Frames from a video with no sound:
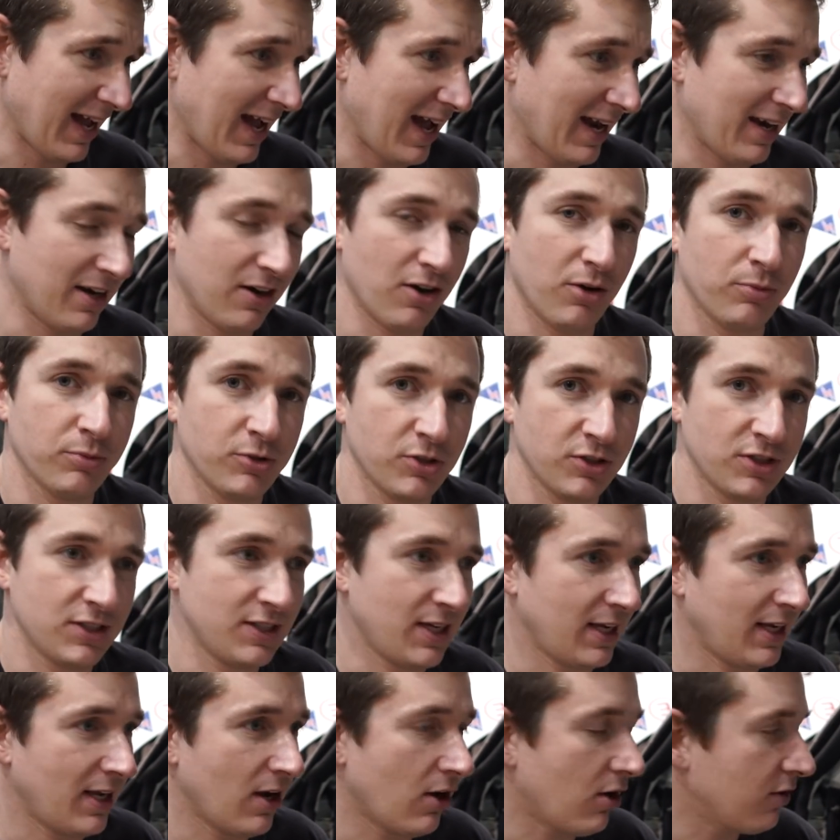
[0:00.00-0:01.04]
and an option to
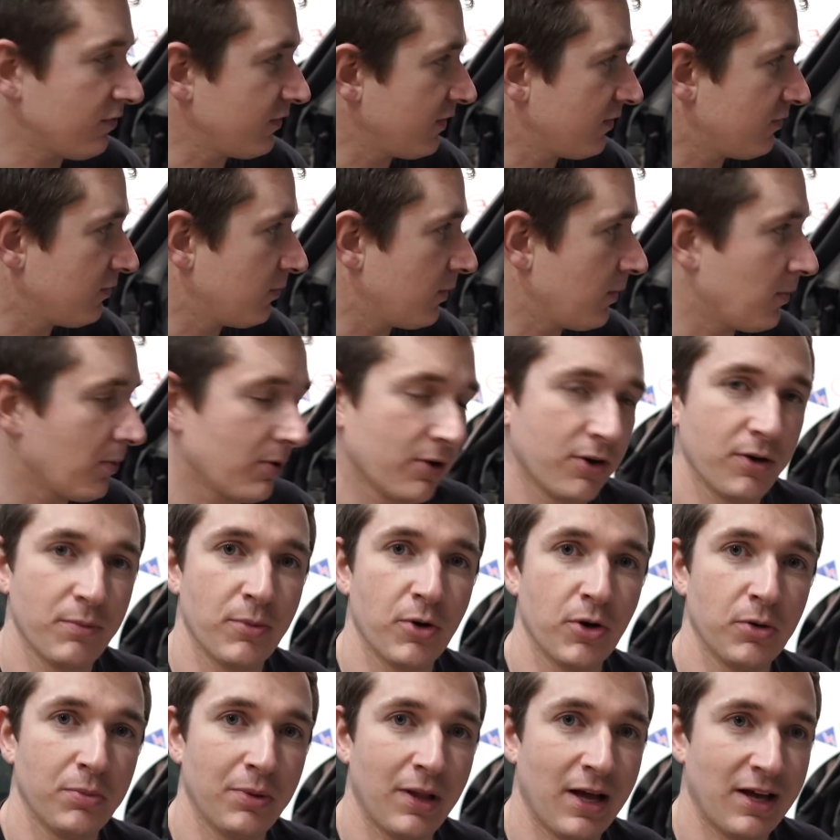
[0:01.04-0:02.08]
take it off if we want to
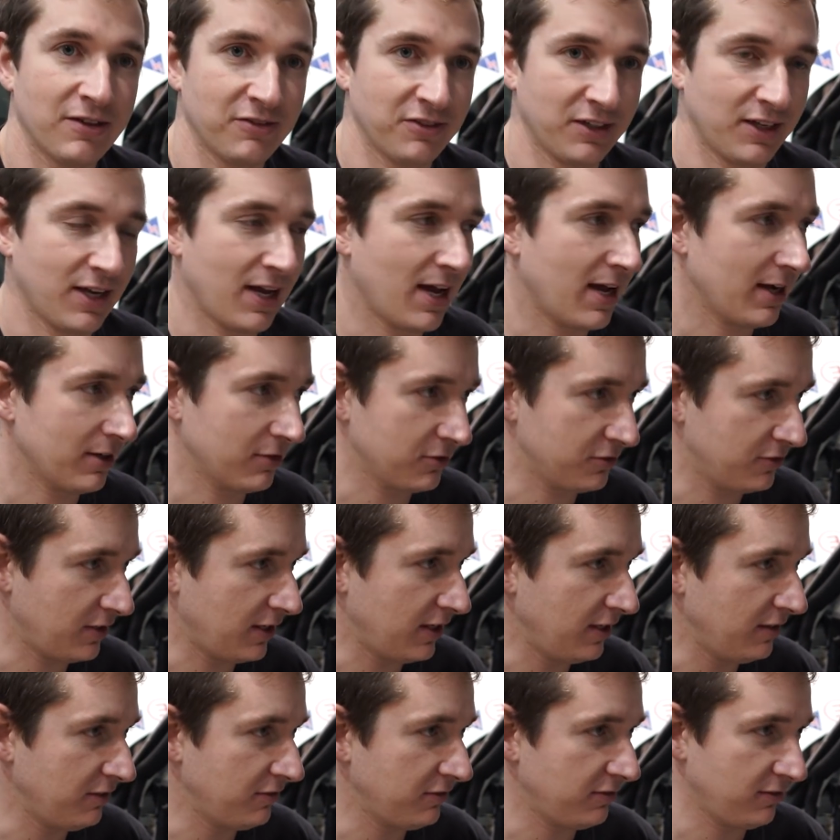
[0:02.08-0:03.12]
immobilise the car, because
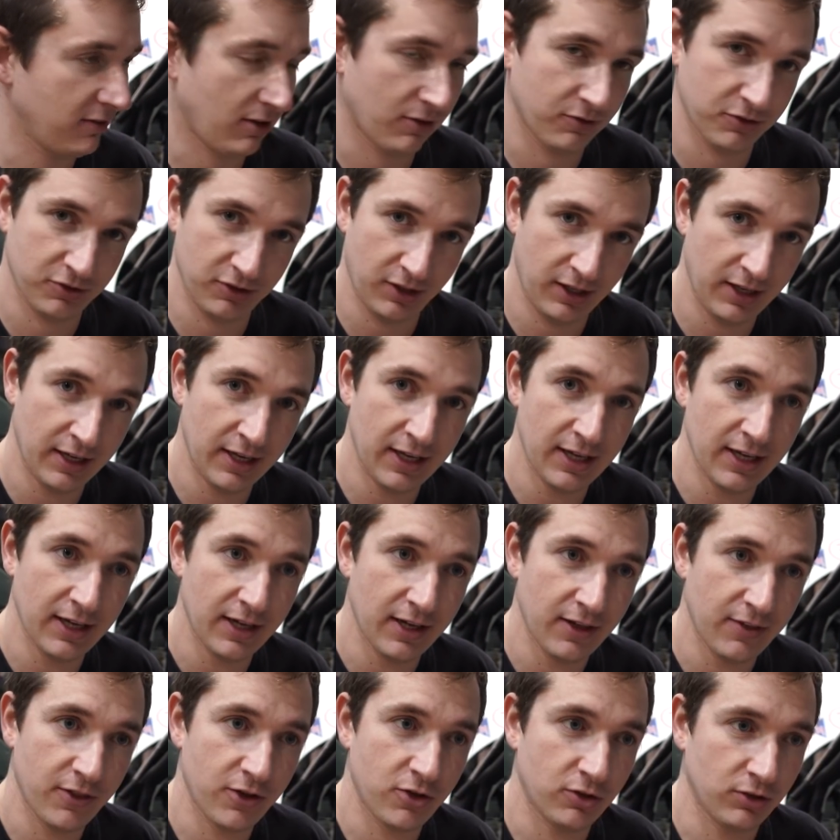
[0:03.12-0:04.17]
these, obviously,
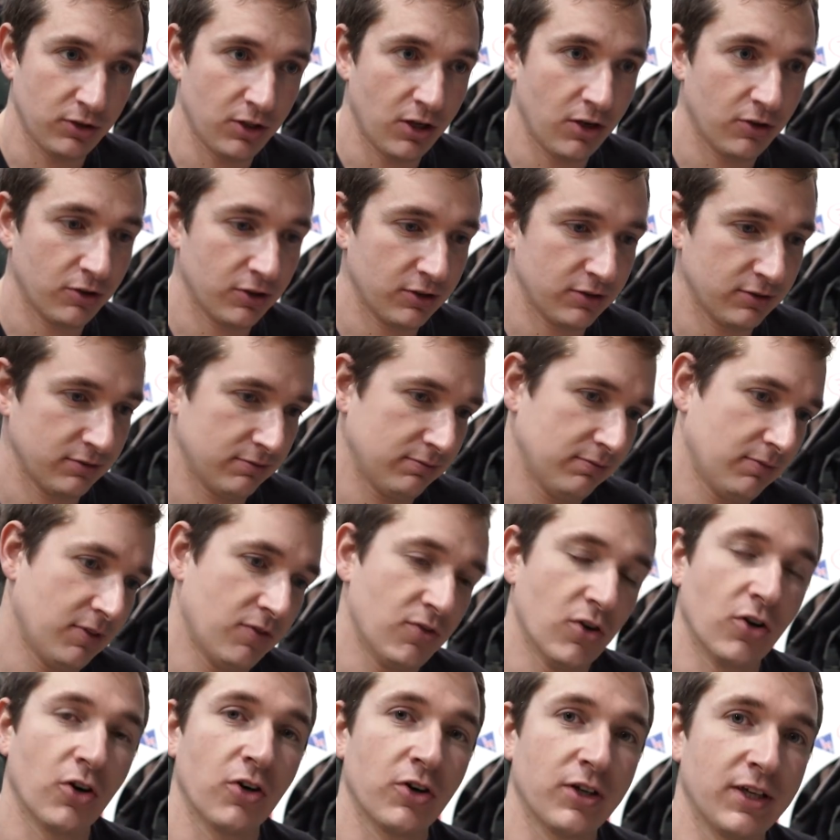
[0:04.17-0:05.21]
they don't lock, they've
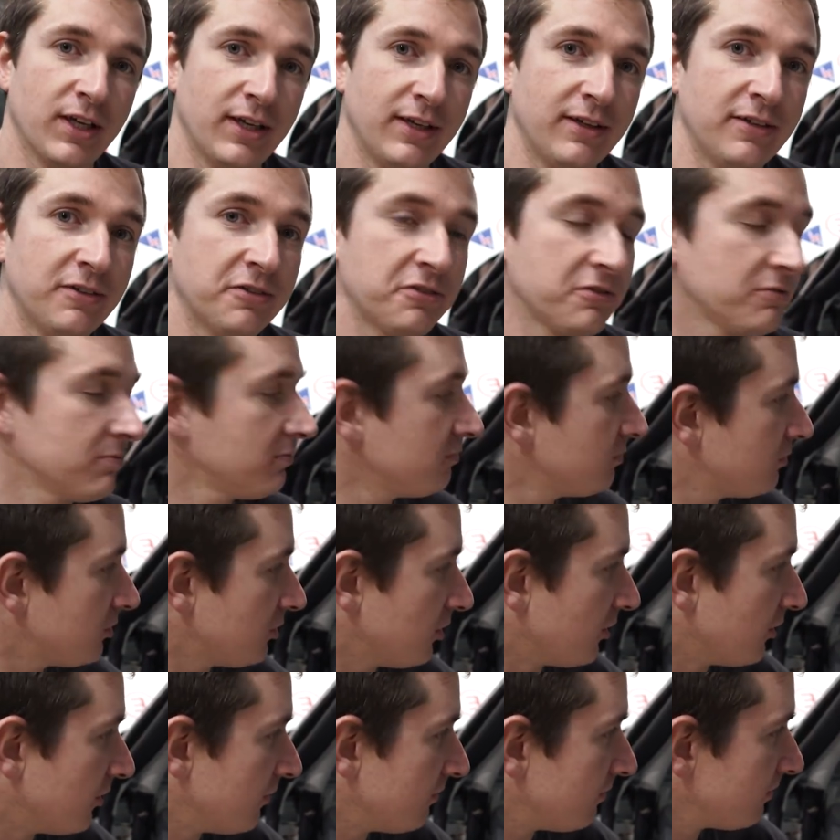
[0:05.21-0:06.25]
not got keys,
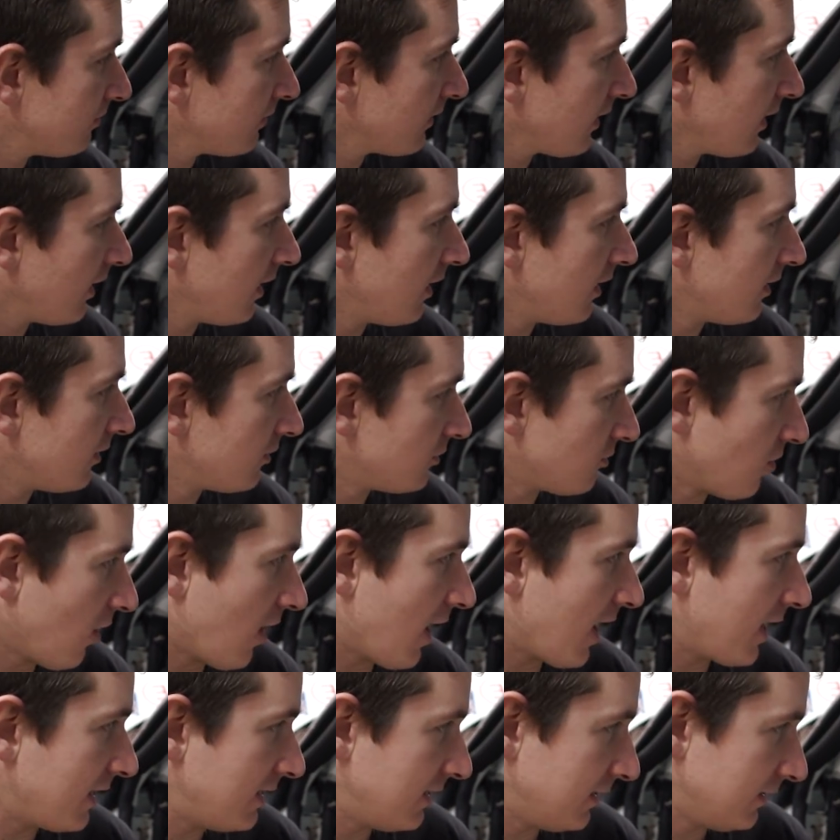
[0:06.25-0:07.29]
so it's not
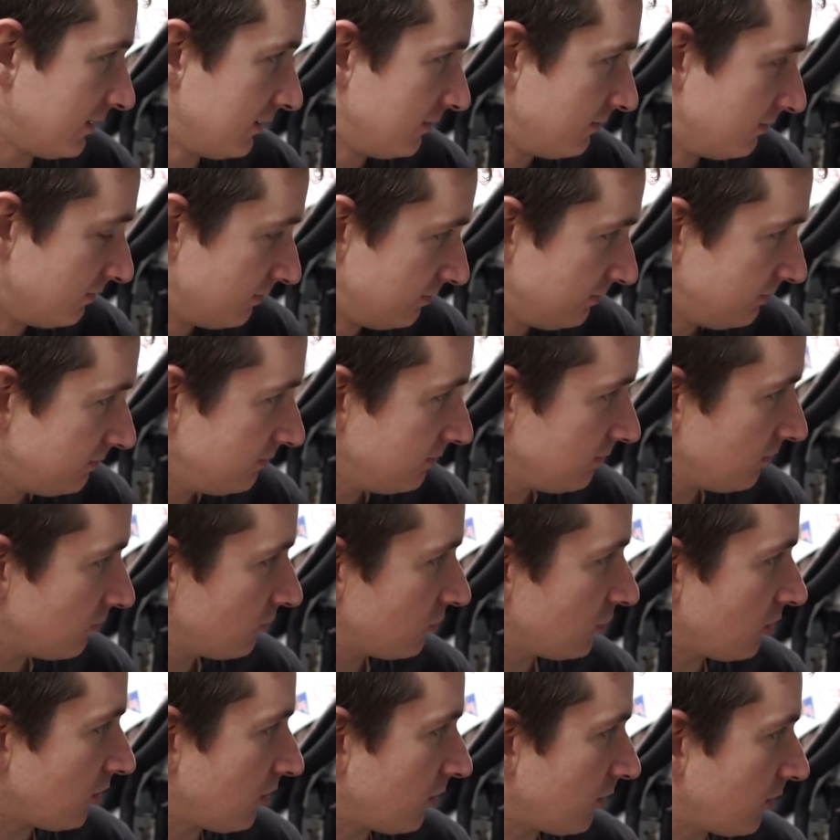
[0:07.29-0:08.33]
ideal.
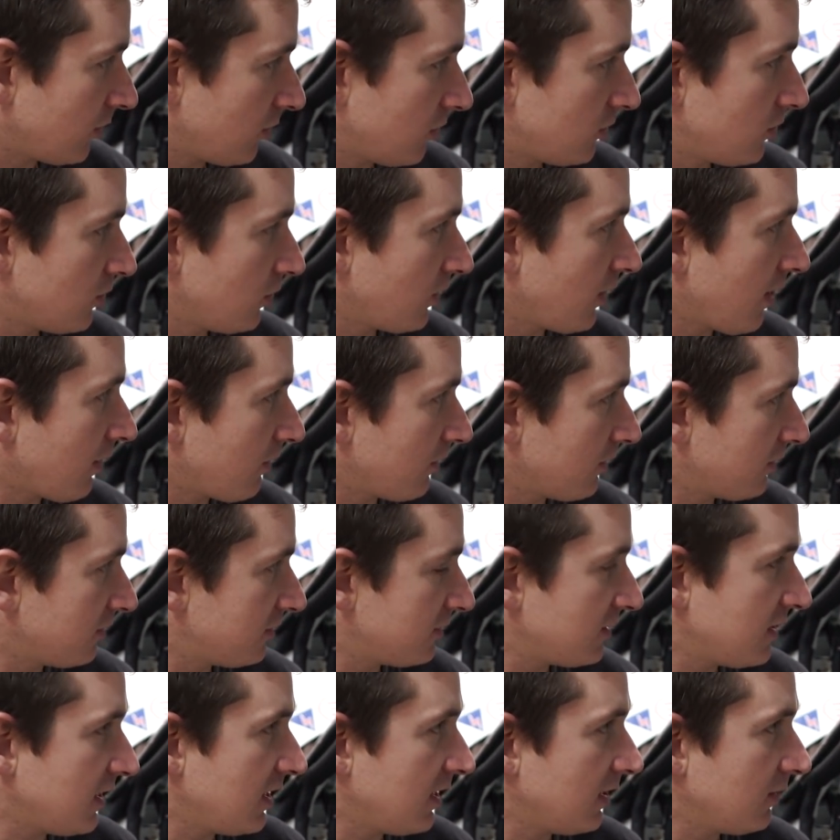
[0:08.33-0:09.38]
So we're going to do that with the
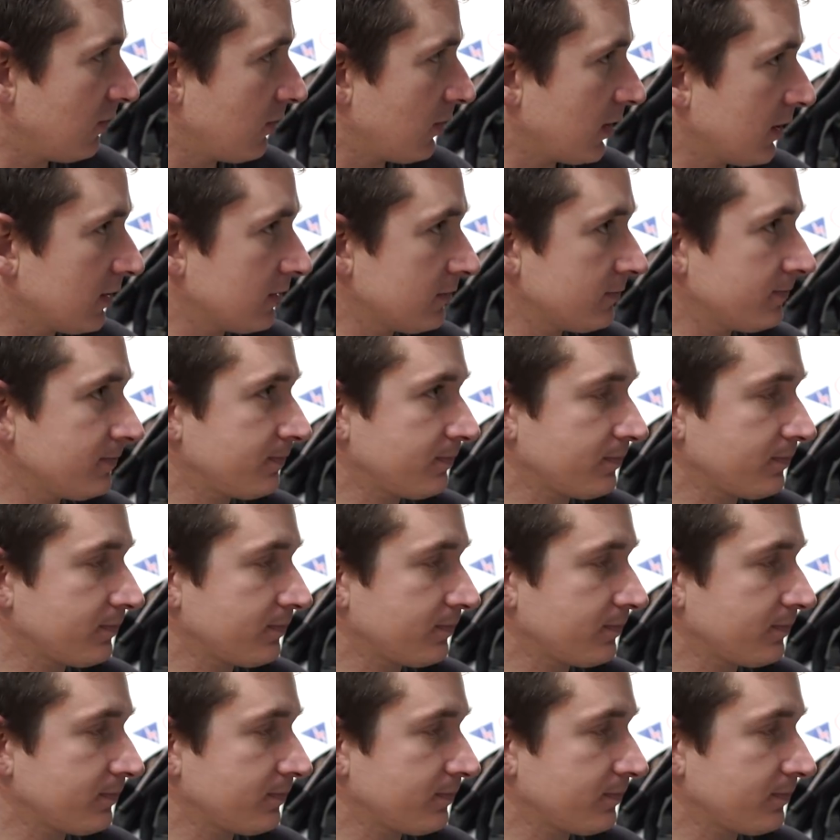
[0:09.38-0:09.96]
steering wheel.